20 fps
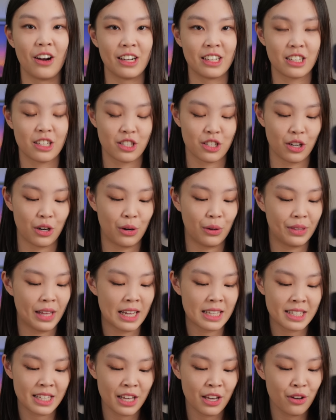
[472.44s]
right, so
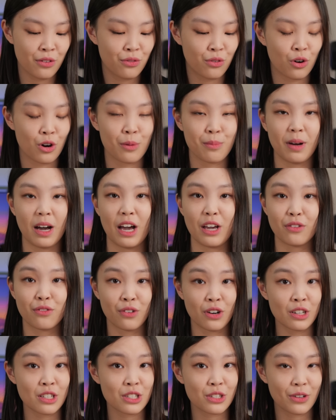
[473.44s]
that's it for my
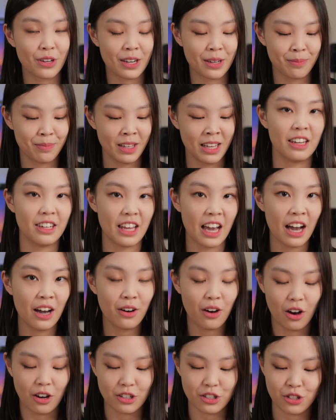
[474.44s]
first screen. And now
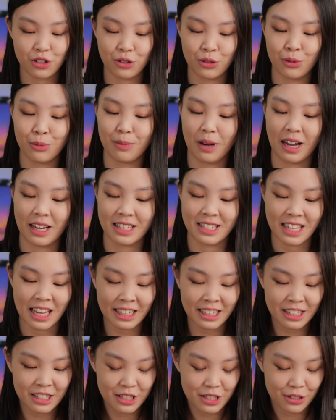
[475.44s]
onto my
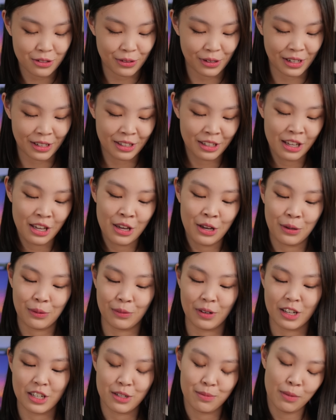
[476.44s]
second screen,
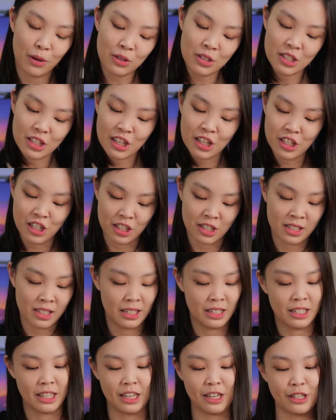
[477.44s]
which mostly just
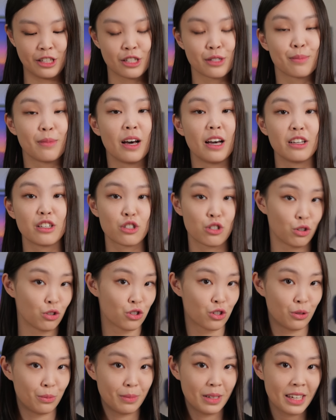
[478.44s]
contains my
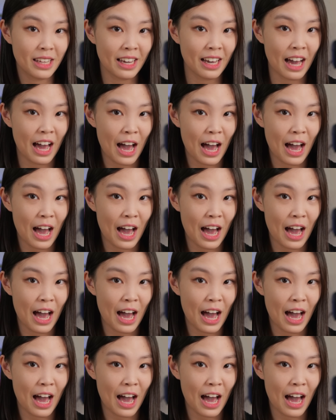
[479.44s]
social media